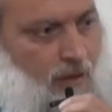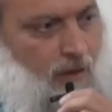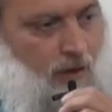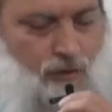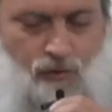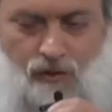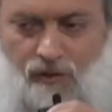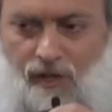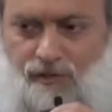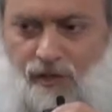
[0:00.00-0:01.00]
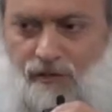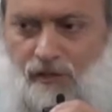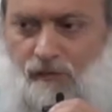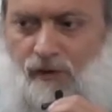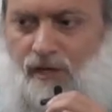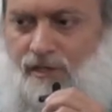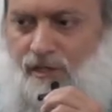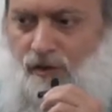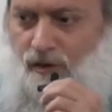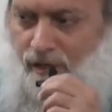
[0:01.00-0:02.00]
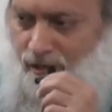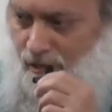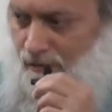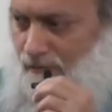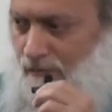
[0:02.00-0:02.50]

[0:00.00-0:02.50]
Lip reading: Rasulullah, what is his origin?